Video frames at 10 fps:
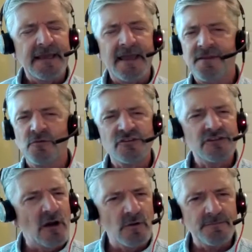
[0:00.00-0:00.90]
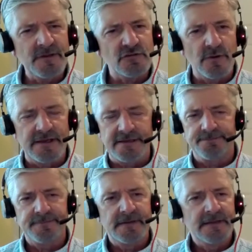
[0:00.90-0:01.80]
And there was no in between.
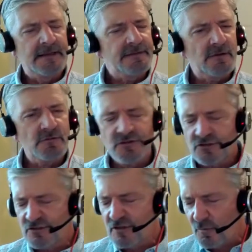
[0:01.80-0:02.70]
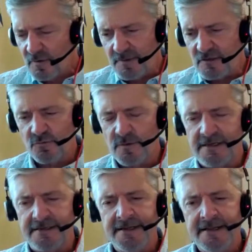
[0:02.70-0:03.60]
There was just no in
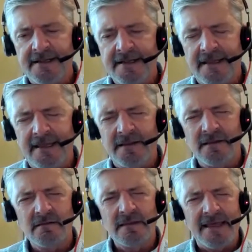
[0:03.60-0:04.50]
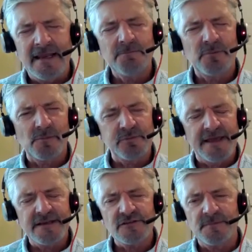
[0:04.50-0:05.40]
between. And that had
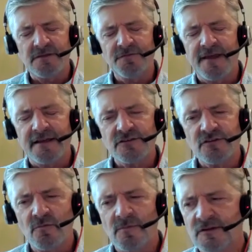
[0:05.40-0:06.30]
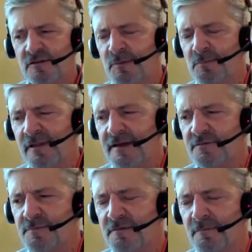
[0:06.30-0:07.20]
perplexed me. In fact, so much it perplexed
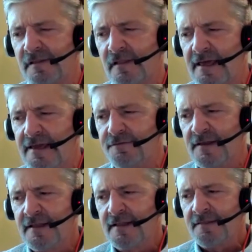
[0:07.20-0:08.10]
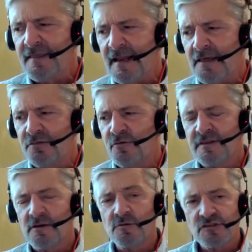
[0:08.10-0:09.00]
me in my life that I thought
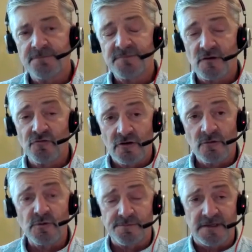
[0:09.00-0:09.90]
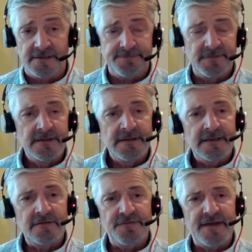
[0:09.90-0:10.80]
there was something wrong with me.
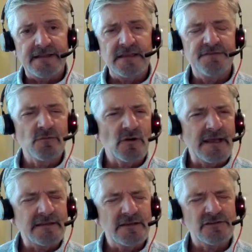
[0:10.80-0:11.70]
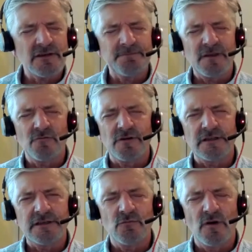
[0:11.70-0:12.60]
In fact, even when I did something
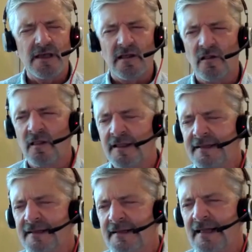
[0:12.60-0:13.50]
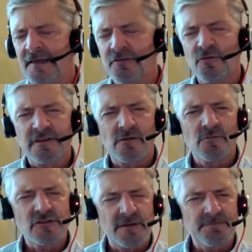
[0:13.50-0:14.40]
really well, I thought there
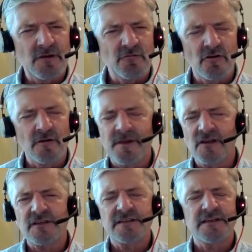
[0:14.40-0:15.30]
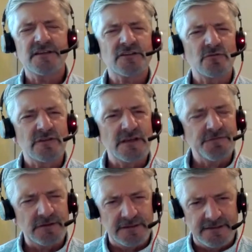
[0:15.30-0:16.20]
was something wrong because I did it so
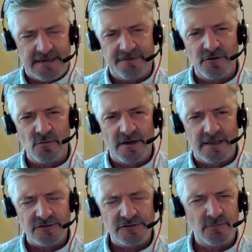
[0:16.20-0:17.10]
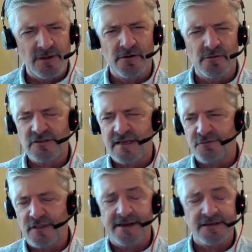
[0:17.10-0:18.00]
differently than everyone else. Whether it was
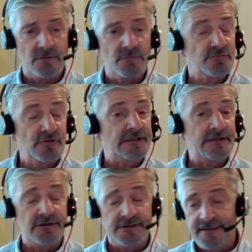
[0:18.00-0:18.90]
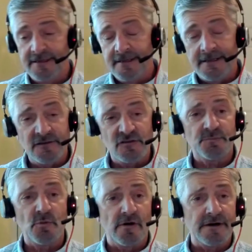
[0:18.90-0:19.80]
athletics, I was really good in
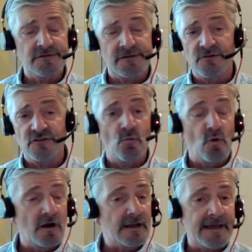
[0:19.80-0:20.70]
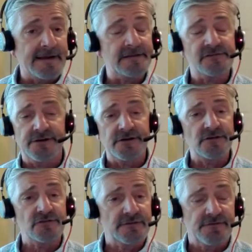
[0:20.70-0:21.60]
sports. I was a walk-on at
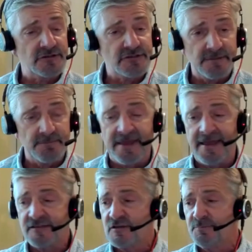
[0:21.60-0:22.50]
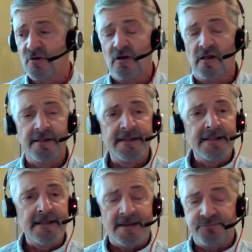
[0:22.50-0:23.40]
Syracuse University in basketball.
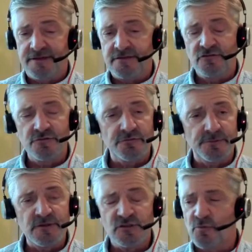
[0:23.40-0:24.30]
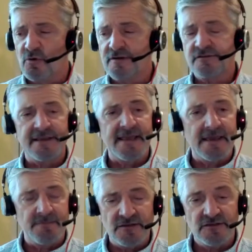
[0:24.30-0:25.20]
I played 2, 3 sports. They
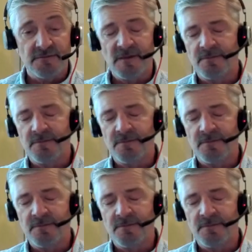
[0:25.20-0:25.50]
came easy to me.